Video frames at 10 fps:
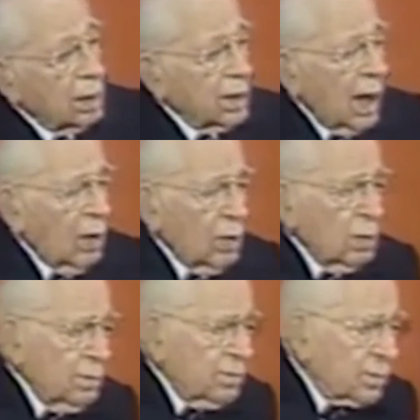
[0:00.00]

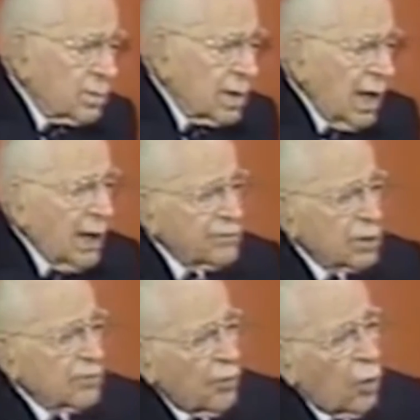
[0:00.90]
Now,
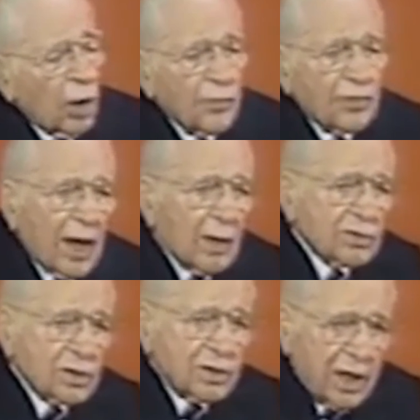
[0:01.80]
after
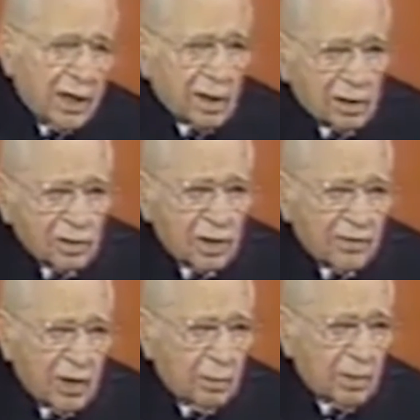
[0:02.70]
4,000 years
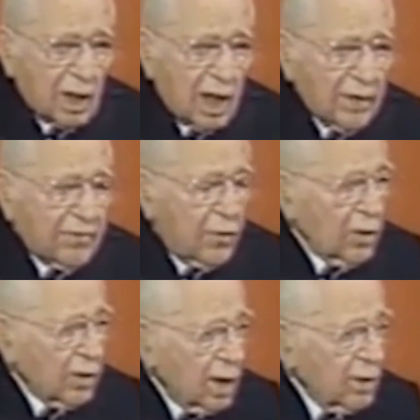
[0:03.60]
of human life
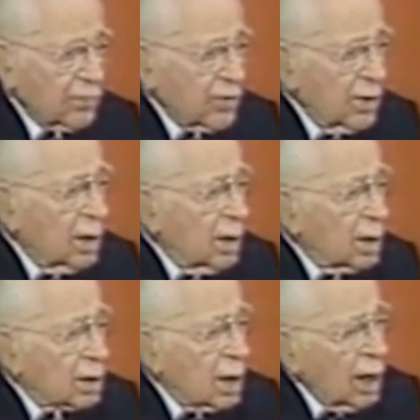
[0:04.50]
on earth,
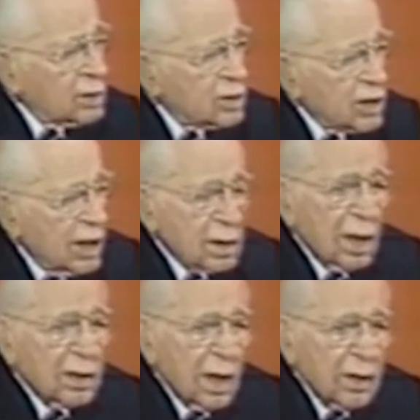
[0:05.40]
God sent
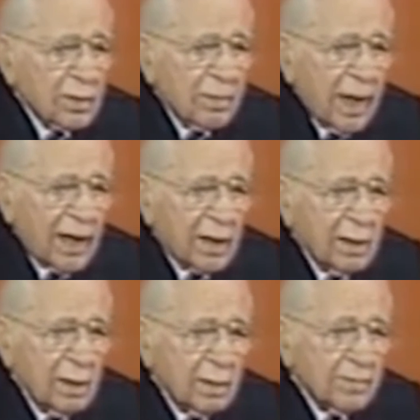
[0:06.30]
another
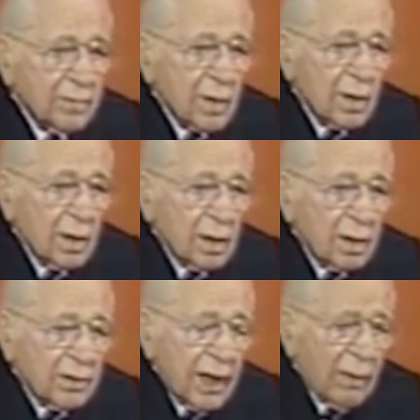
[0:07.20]
man.
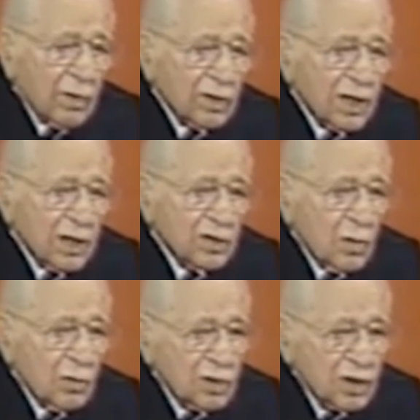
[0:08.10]
That was his
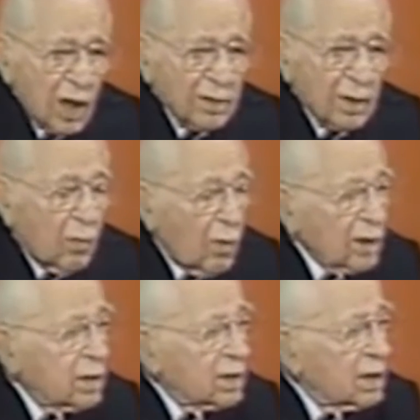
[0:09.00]
own son, the one that